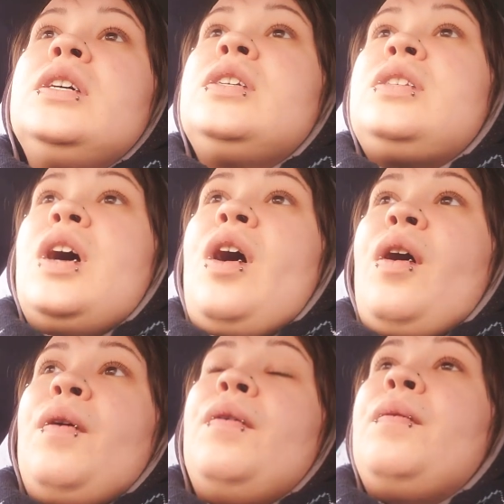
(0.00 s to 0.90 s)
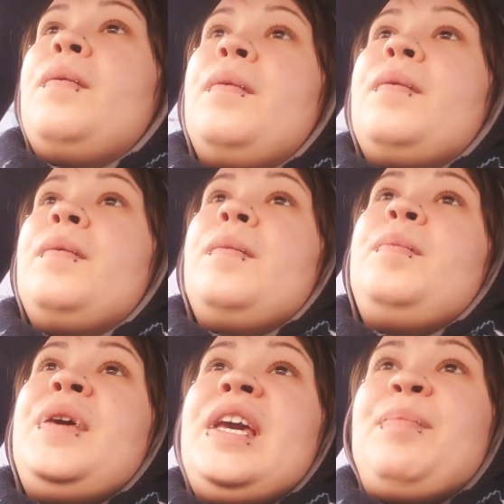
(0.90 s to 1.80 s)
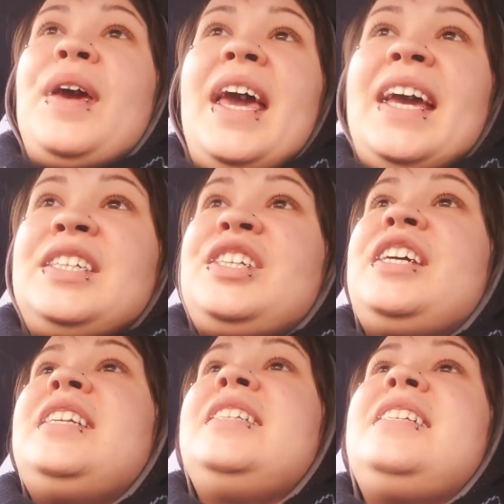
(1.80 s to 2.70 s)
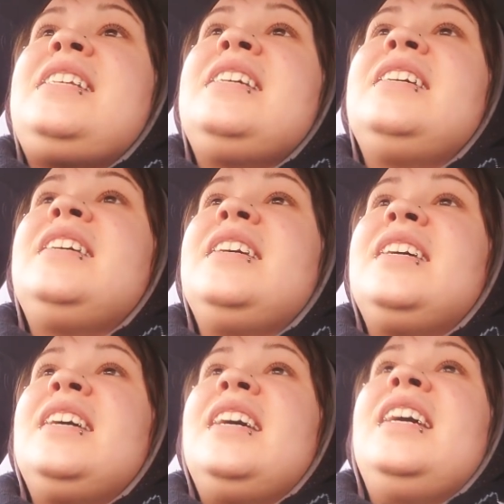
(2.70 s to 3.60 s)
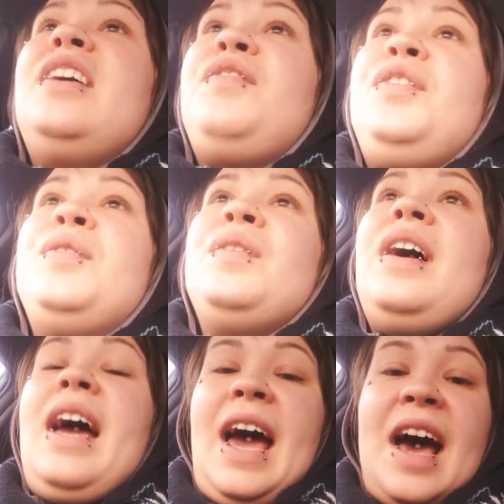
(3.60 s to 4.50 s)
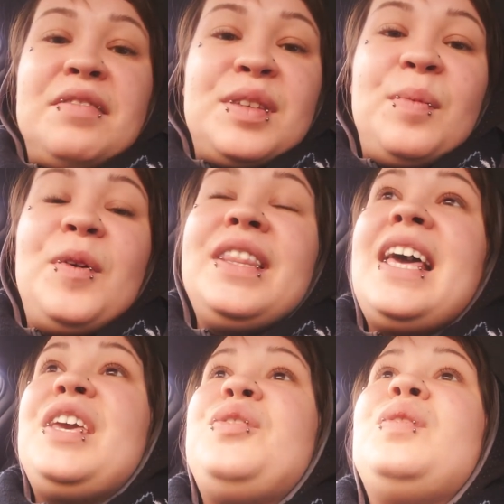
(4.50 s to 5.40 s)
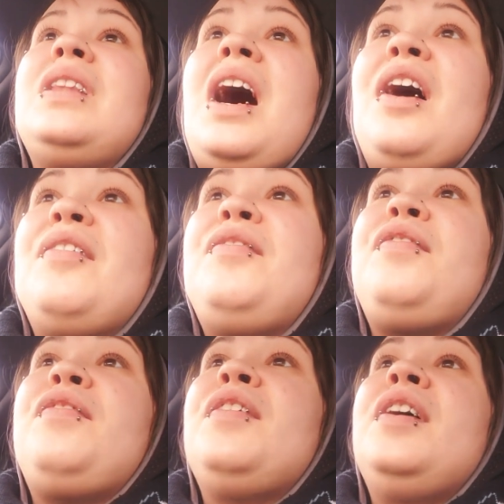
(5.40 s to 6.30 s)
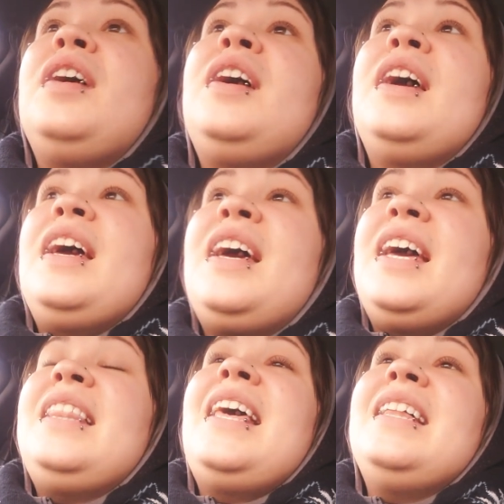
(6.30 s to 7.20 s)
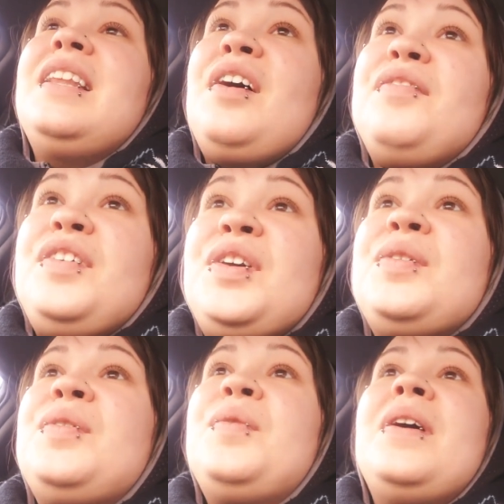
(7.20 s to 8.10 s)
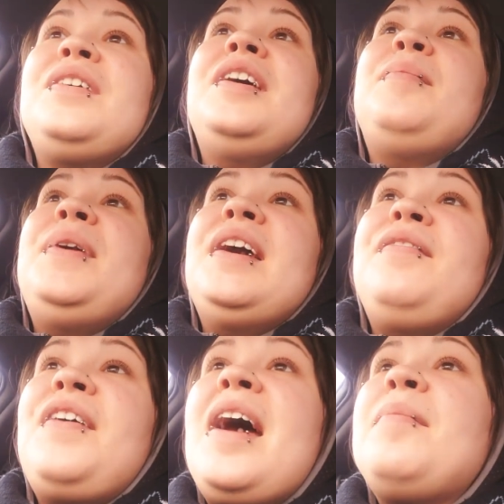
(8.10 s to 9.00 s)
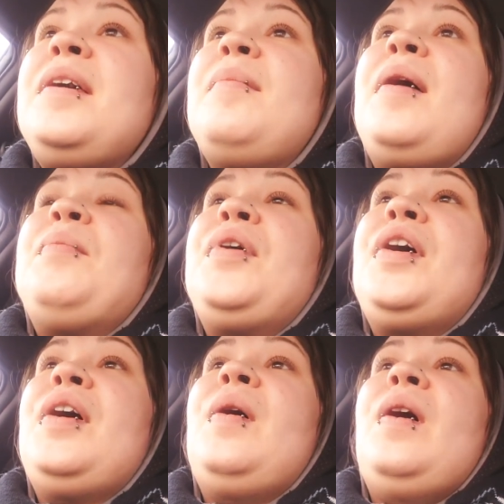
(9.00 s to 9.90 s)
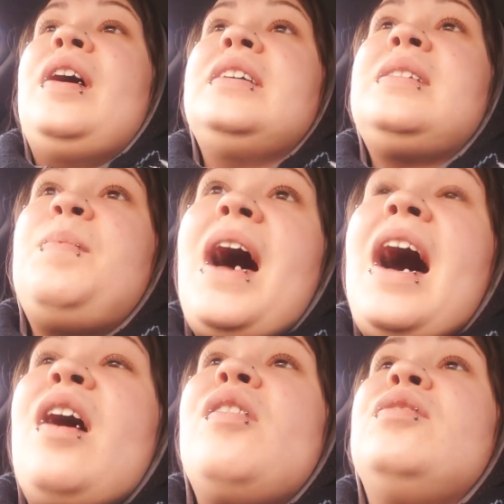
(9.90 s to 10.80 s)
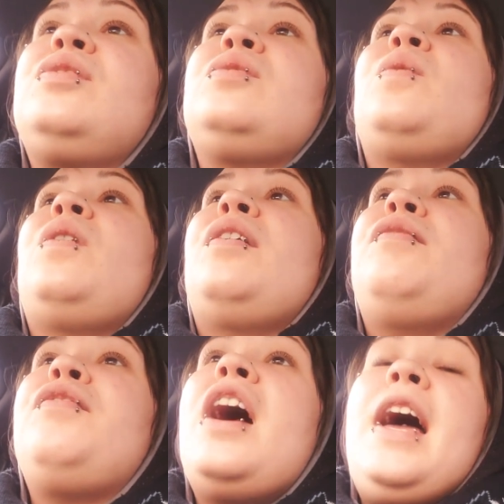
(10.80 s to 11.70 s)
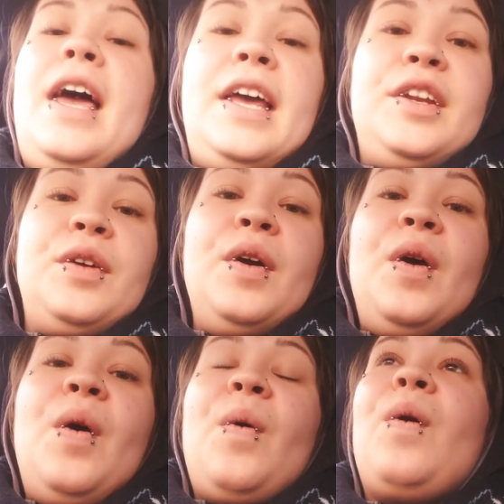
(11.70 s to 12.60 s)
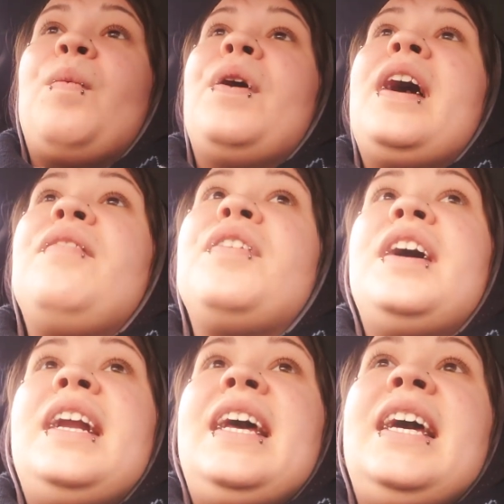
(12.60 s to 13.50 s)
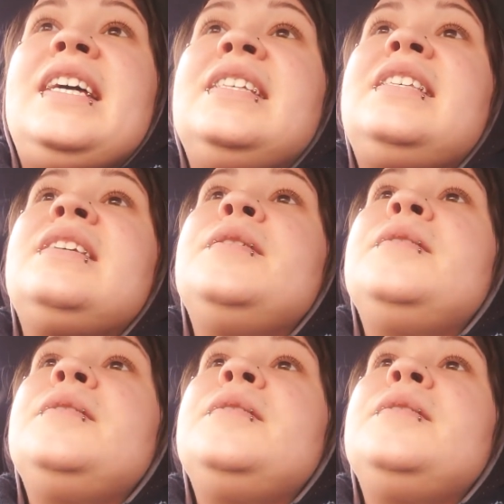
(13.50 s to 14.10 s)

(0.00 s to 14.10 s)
So be patient. If you have someone that you love and they love you, whether it be a family member or a spouse or a friend or whatever it is,